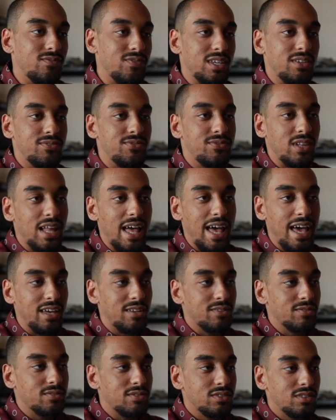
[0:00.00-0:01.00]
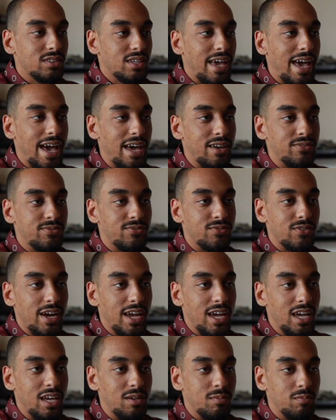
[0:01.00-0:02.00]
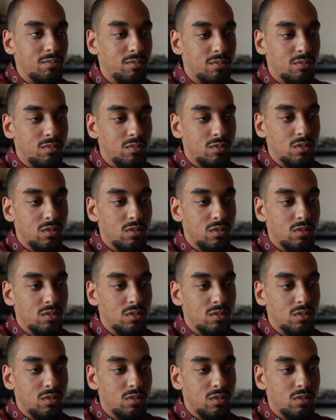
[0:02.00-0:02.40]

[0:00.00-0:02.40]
V-flat out of frame